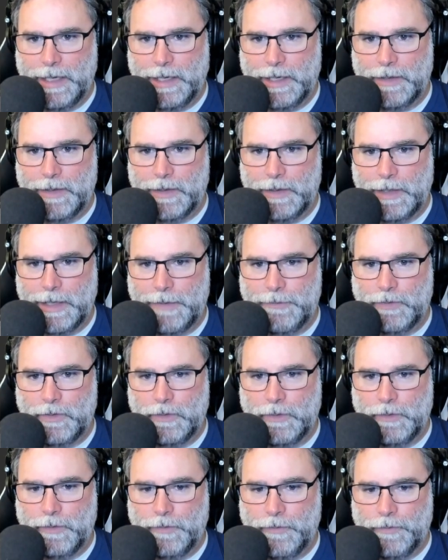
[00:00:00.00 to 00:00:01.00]
of the level,
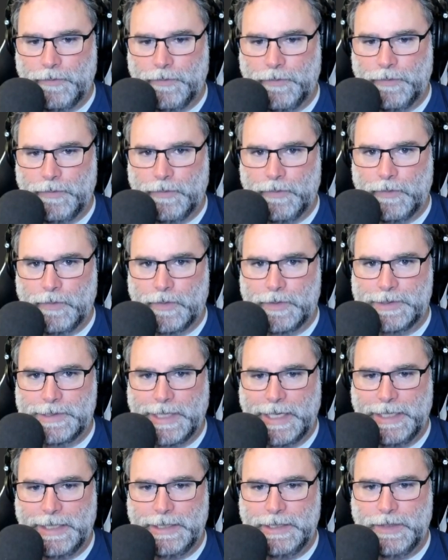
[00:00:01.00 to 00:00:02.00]
see, I
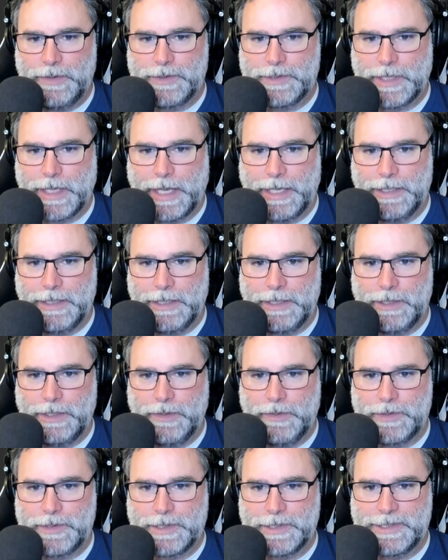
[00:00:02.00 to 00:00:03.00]
didn't
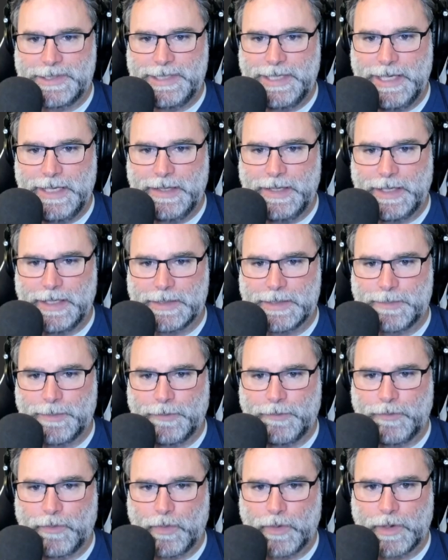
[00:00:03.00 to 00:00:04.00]
used to see these
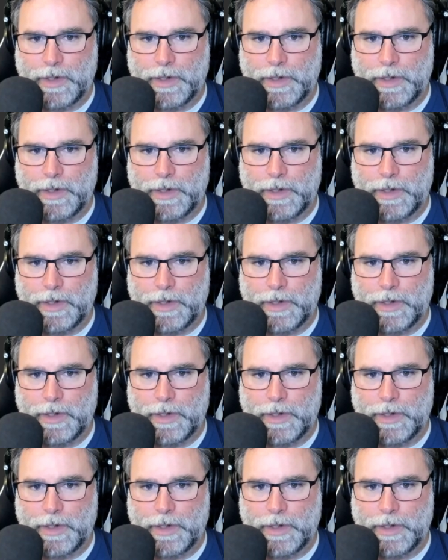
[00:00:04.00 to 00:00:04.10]
before.